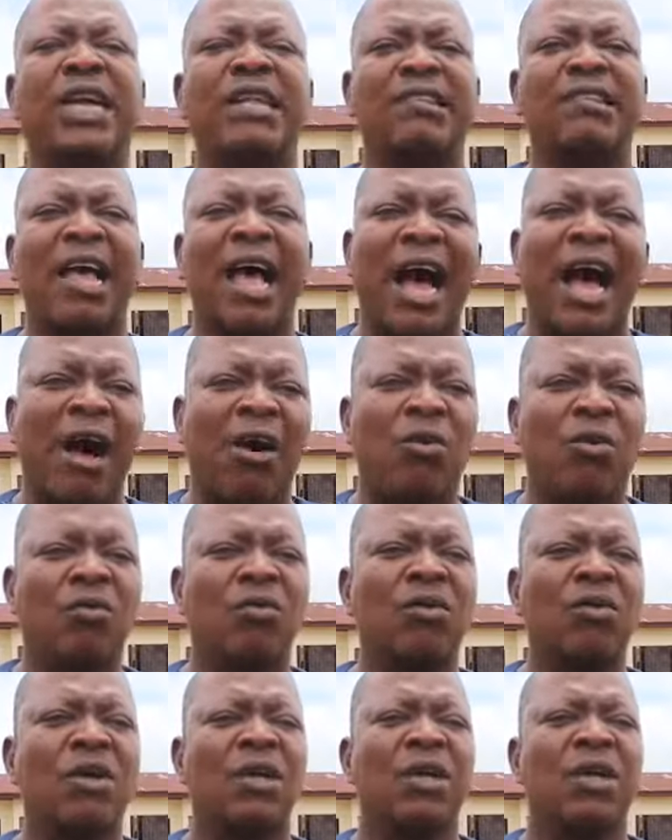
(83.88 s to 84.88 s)
at how
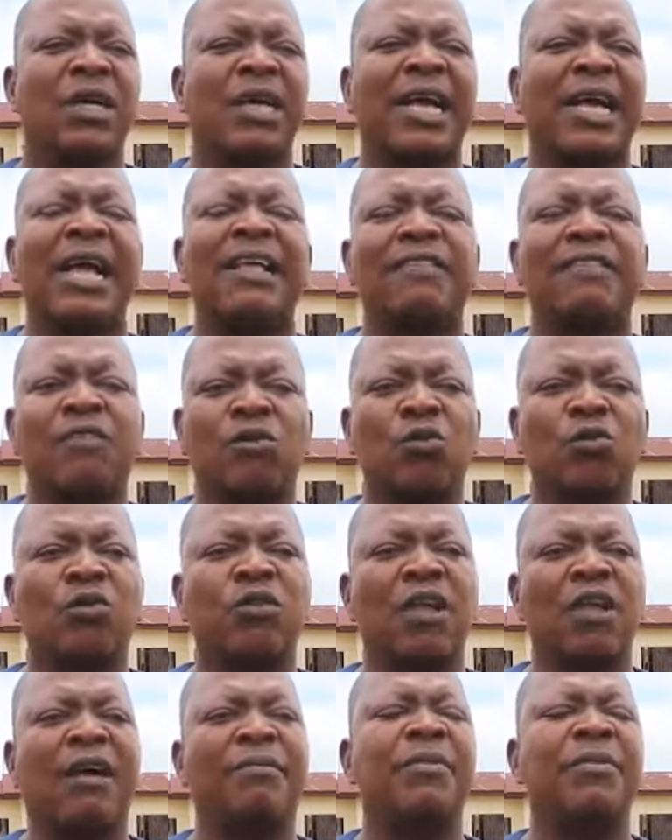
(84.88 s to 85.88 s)

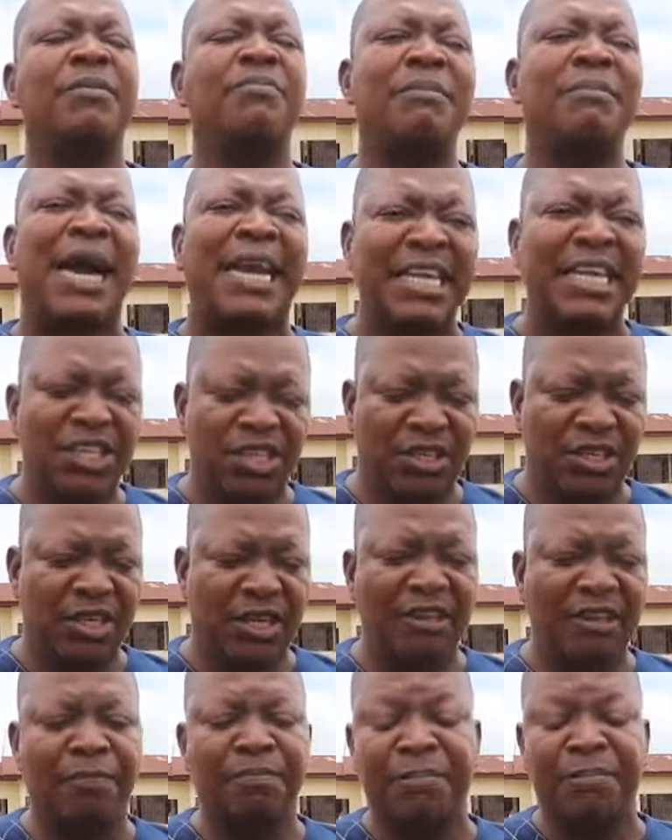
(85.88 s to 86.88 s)
councils have been managing,
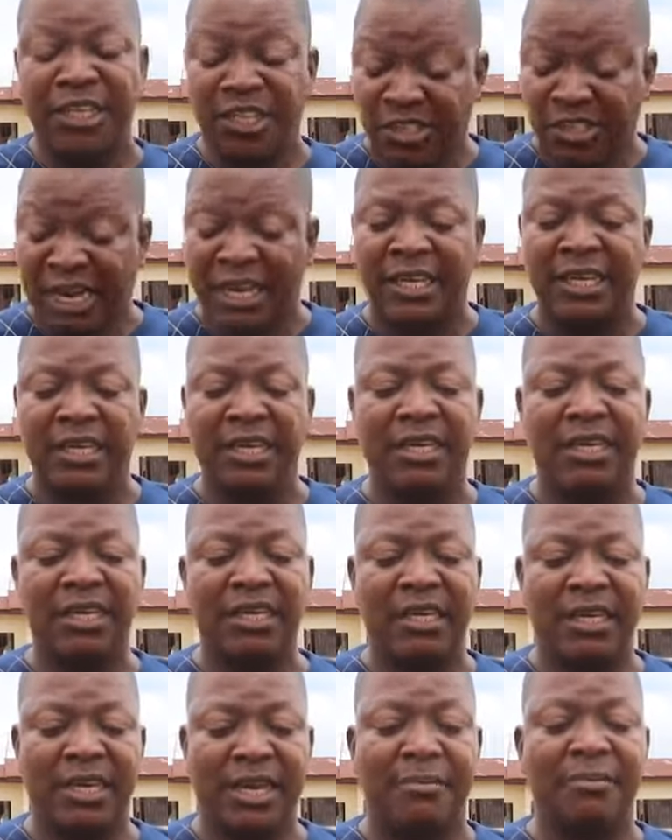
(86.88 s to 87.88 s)
especially
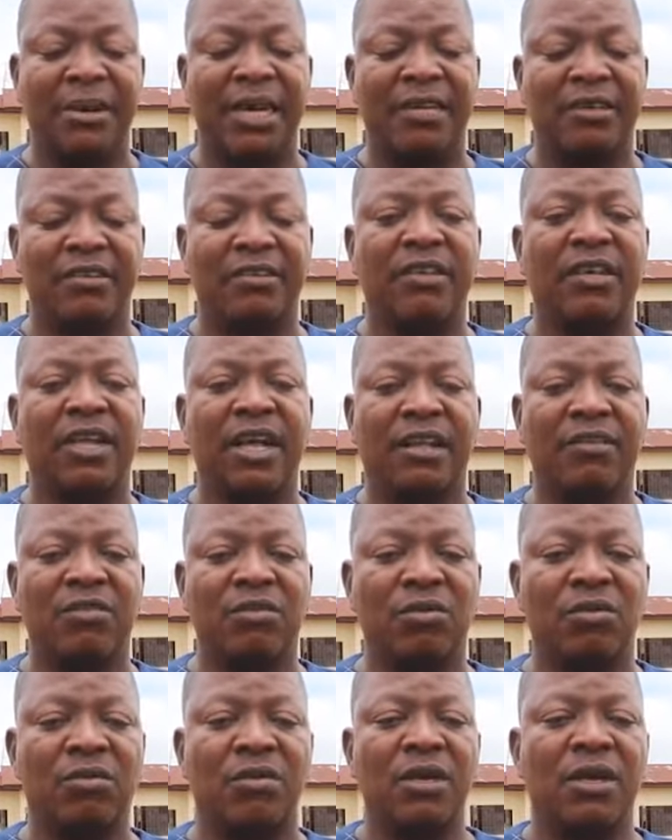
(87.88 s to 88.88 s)
the Kambia District
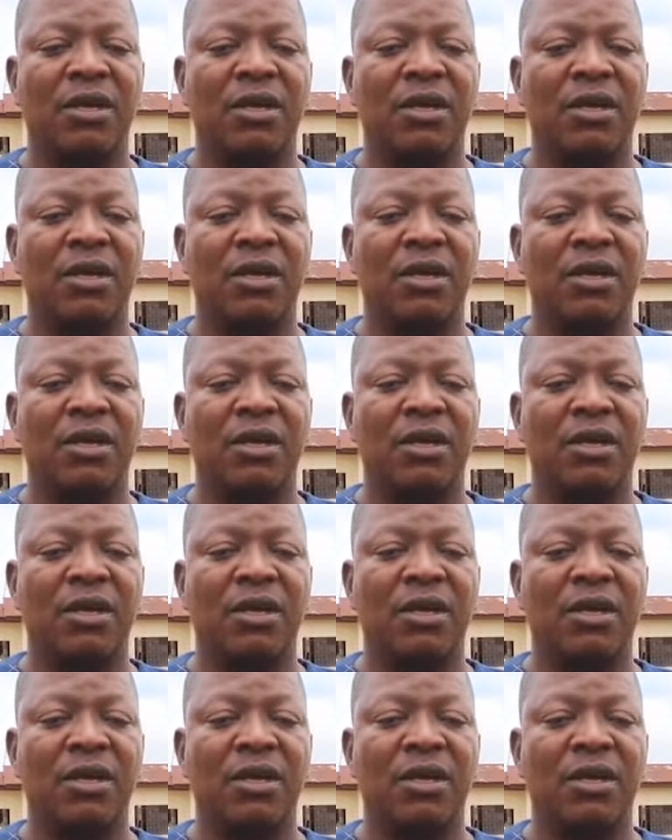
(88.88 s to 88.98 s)
Council,